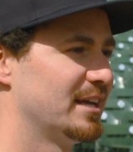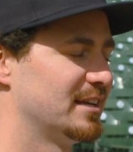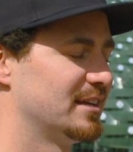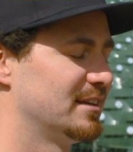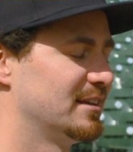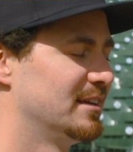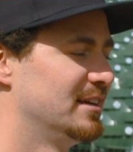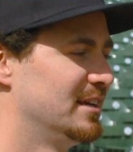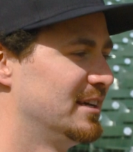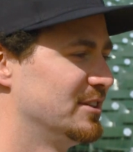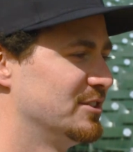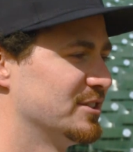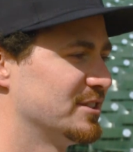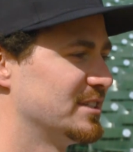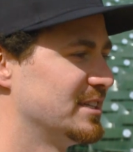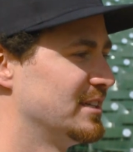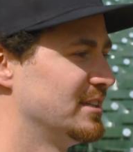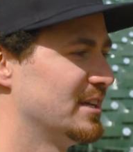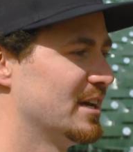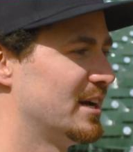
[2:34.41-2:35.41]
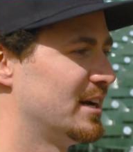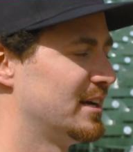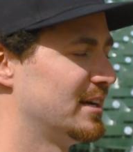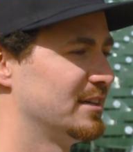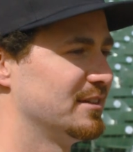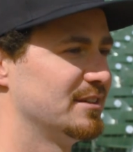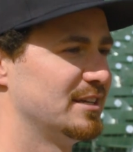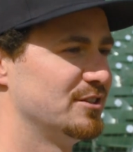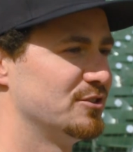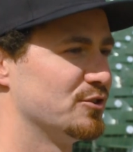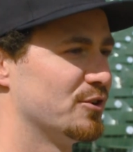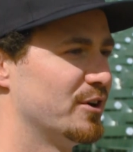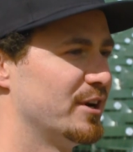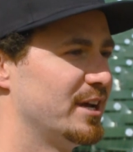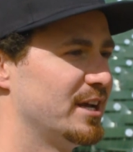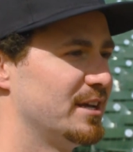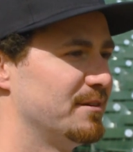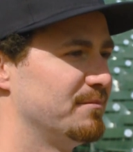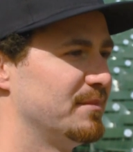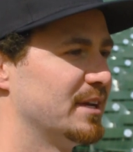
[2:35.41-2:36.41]
and just enjoy
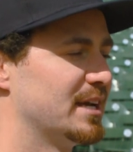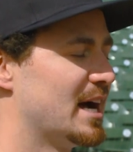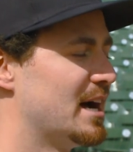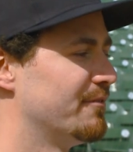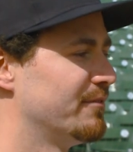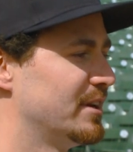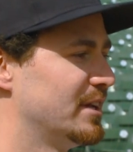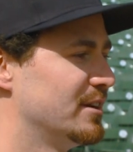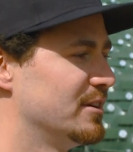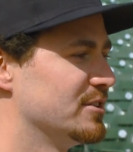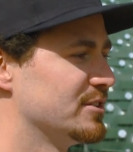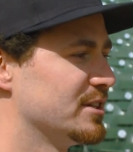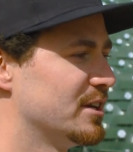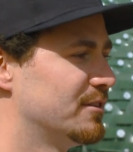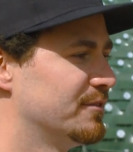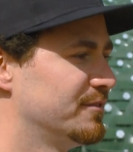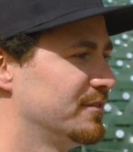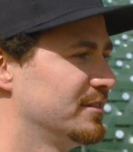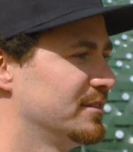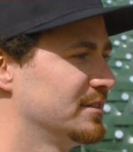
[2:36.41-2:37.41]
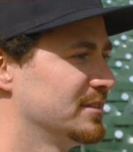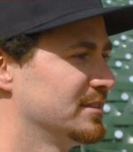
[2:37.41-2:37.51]
it and be confident in yourself.